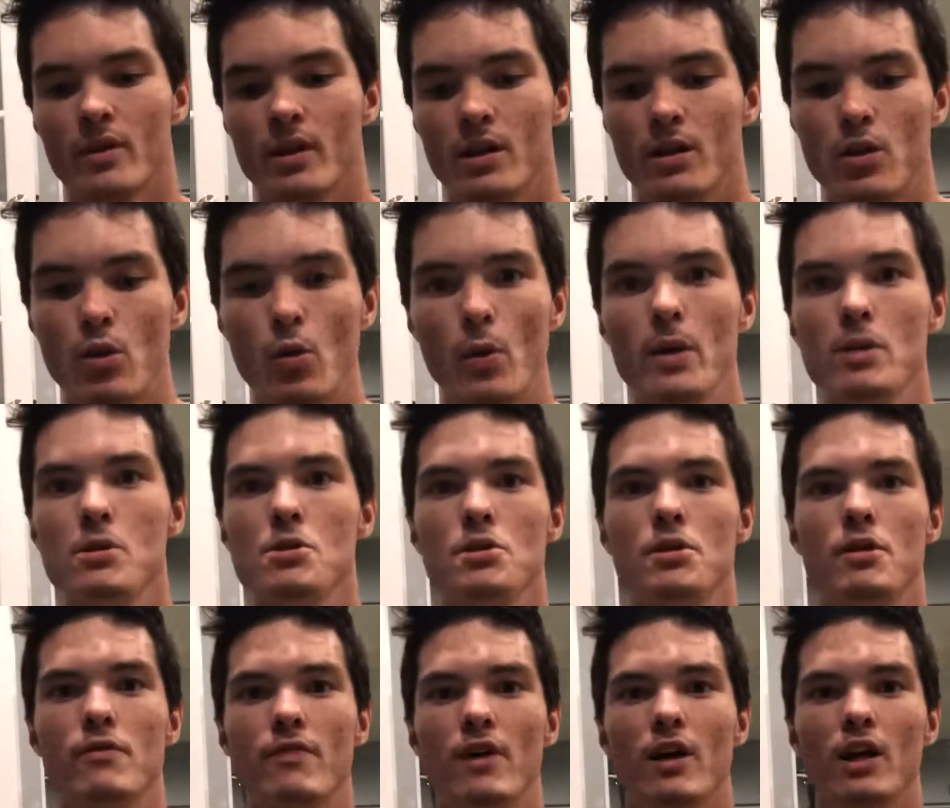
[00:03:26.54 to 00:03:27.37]
the way you
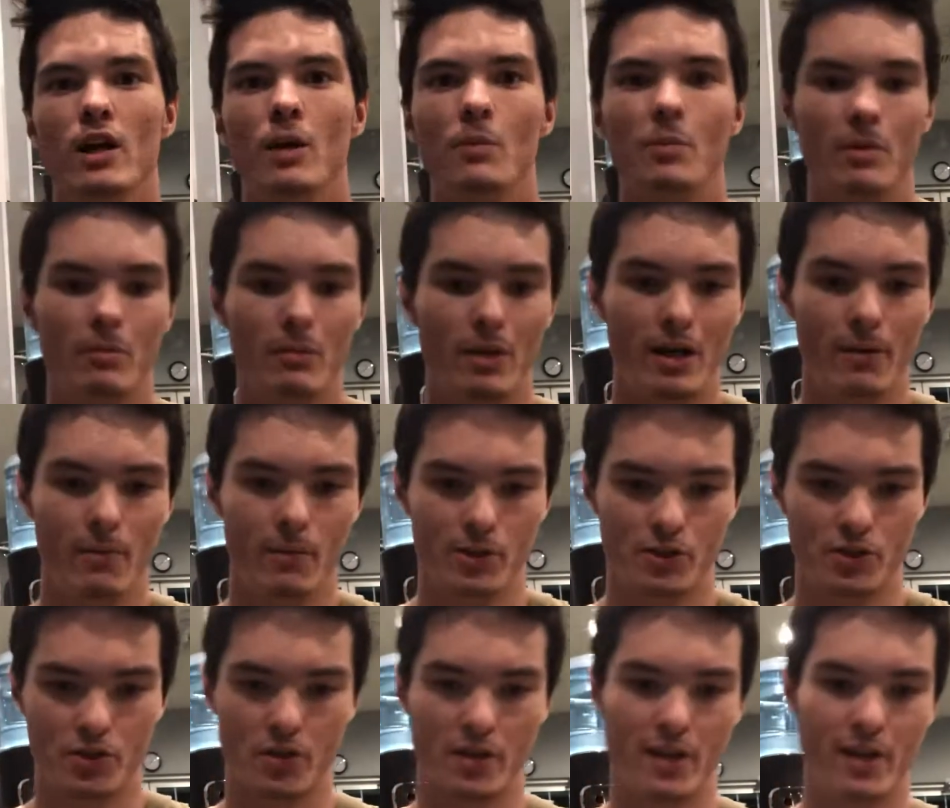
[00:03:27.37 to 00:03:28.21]
develop your
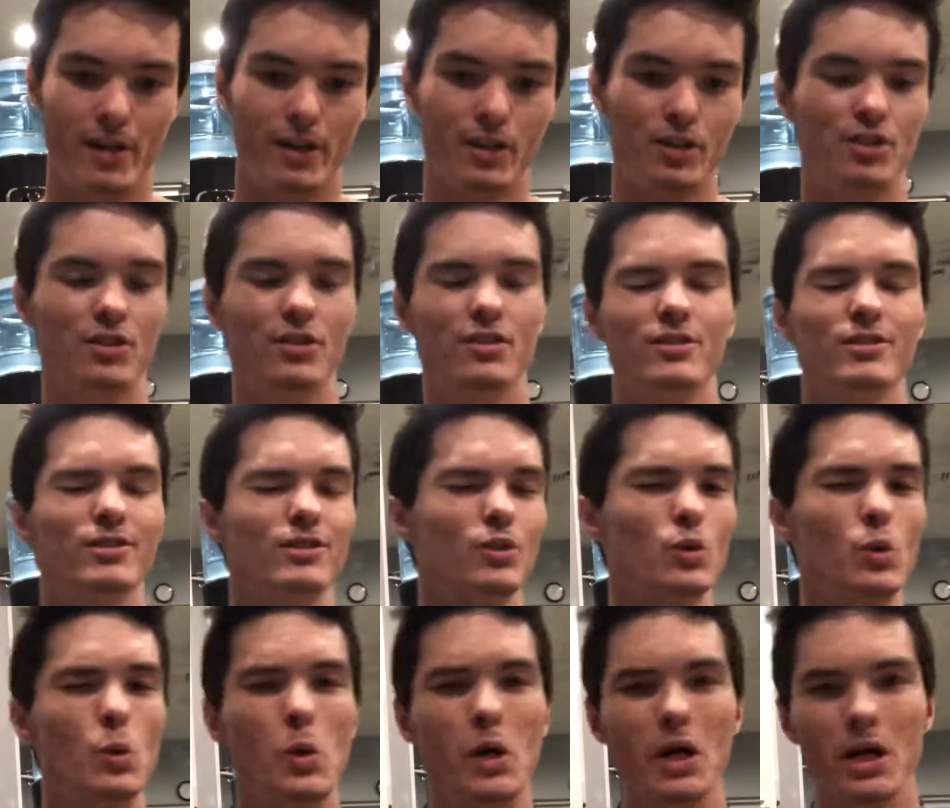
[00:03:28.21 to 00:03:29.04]
mind-muscle connection, there's
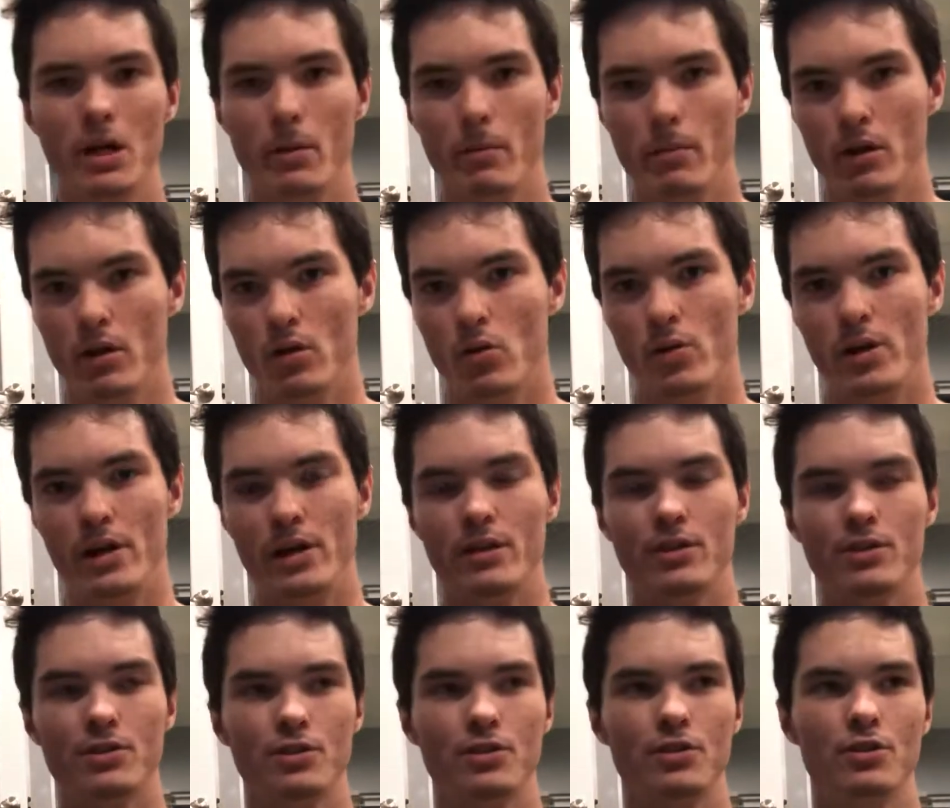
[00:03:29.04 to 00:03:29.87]
quite a bit of
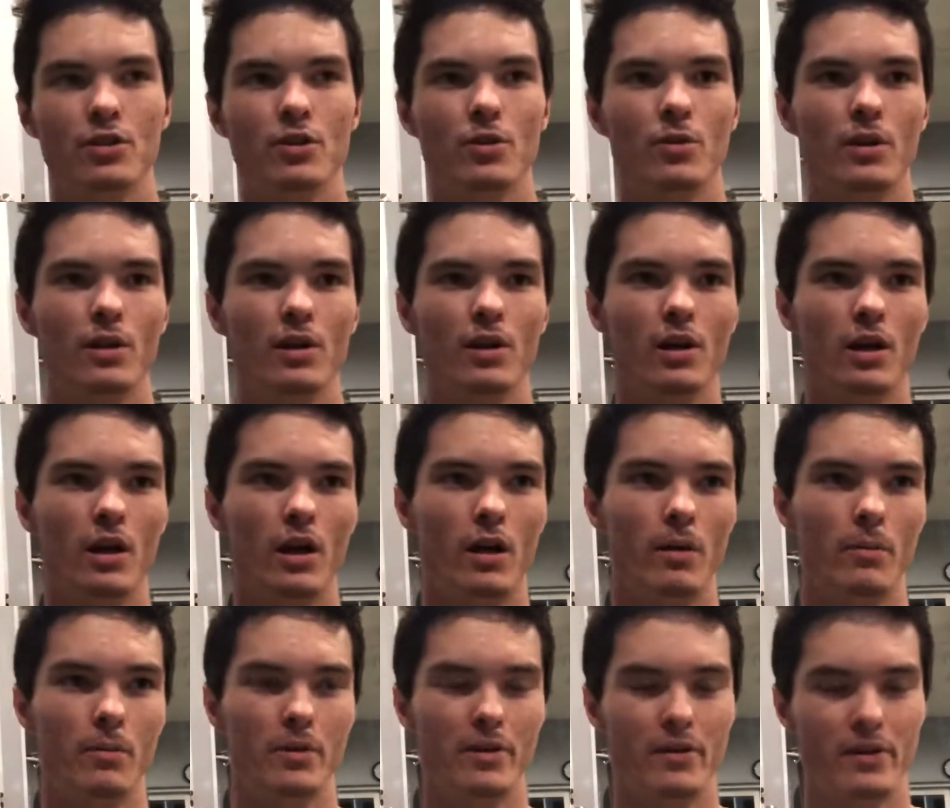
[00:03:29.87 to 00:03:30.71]
ways to do it.
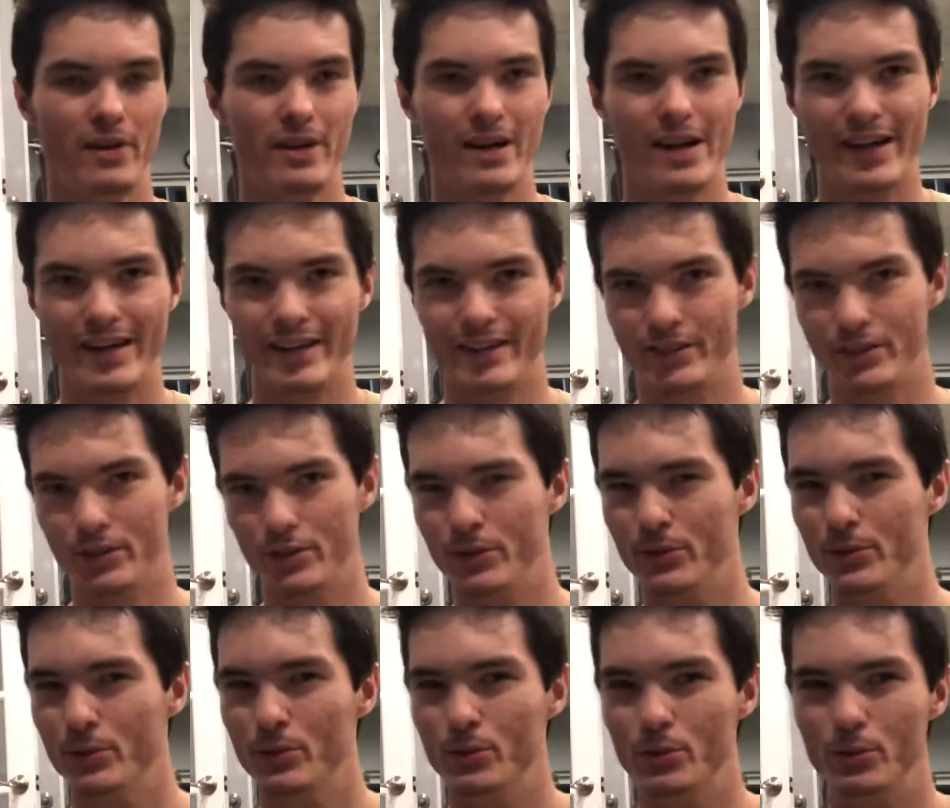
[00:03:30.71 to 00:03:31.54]
They're not
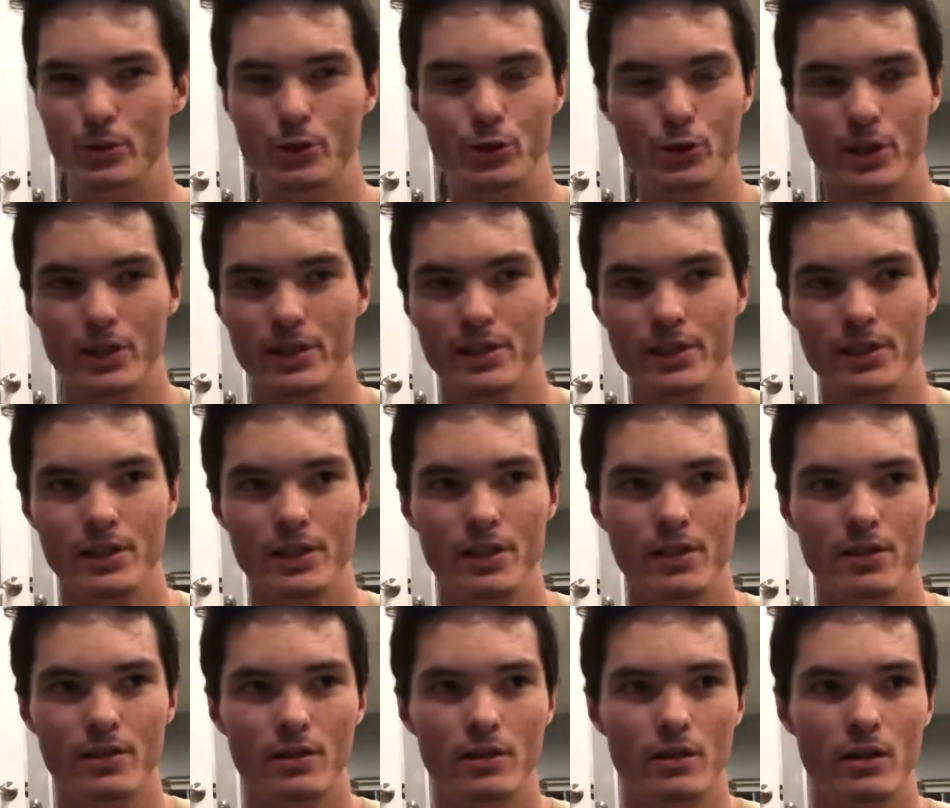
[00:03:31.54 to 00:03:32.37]
too tricky
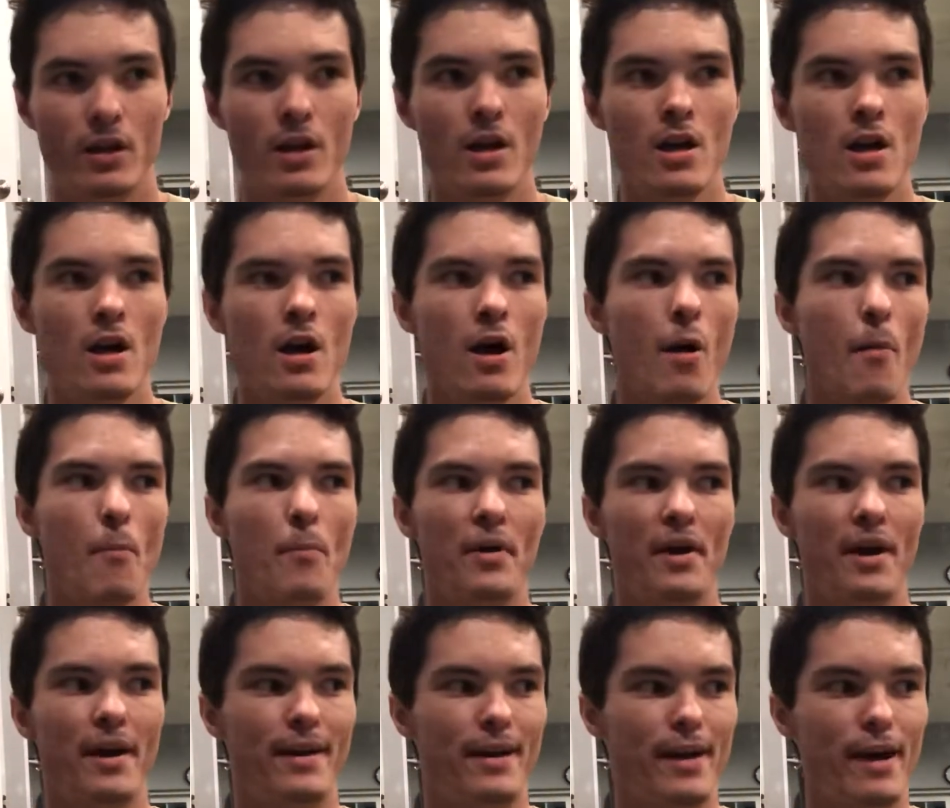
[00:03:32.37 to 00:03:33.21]
either, but
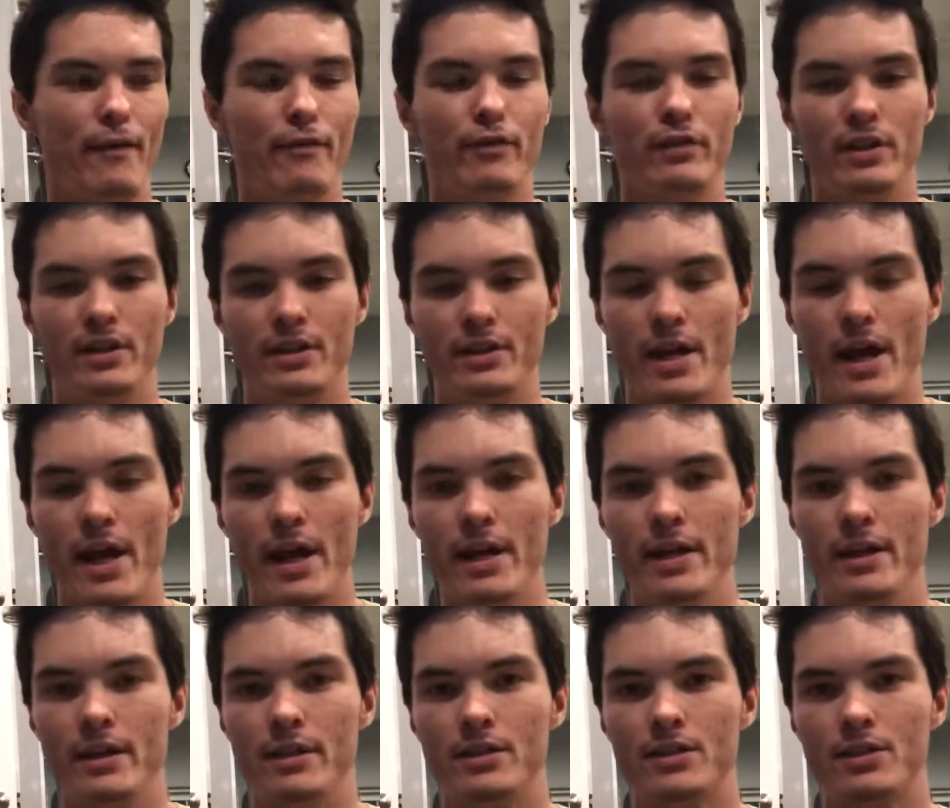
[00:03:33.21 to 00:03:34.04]
it definitely
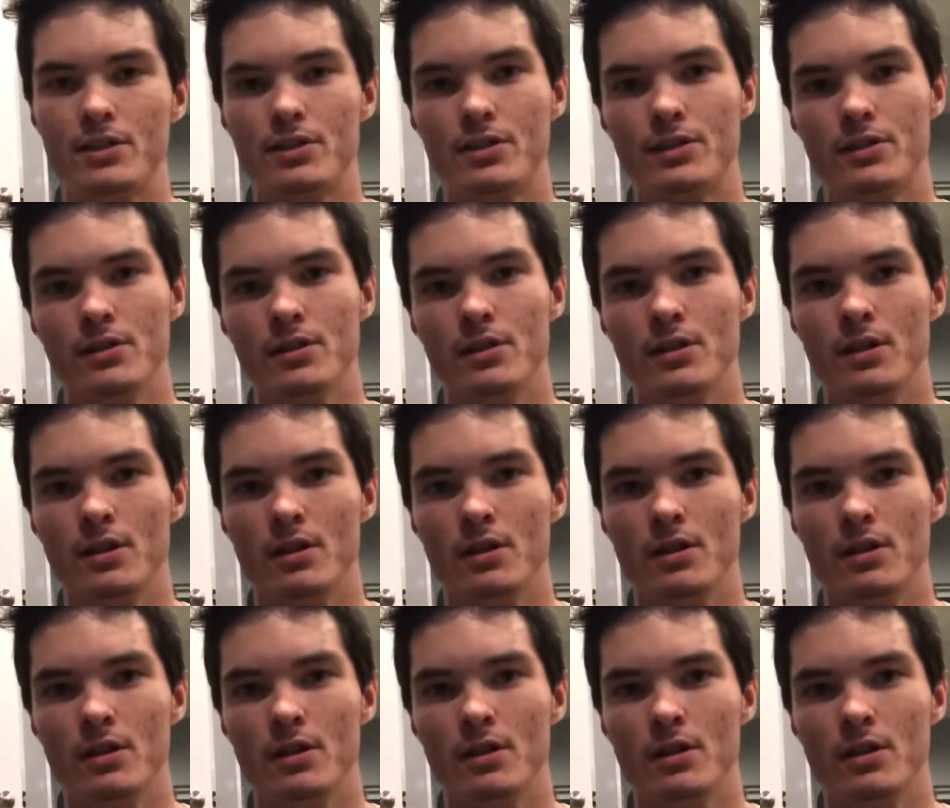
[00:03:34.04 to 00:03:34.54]
takes